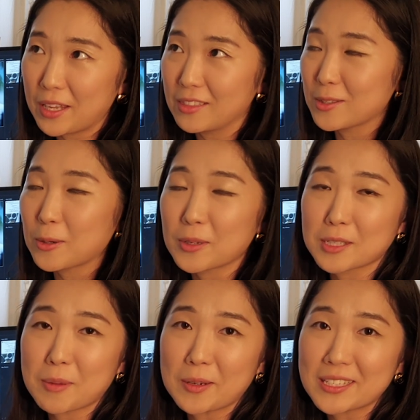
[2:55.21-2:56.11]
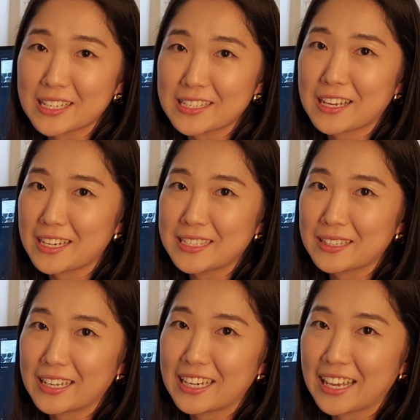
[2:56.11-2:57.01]
this whole experience less
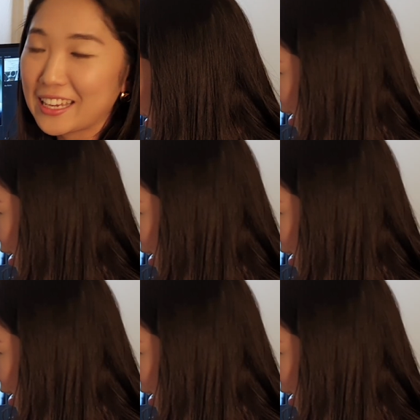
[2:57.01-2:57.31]
isolating.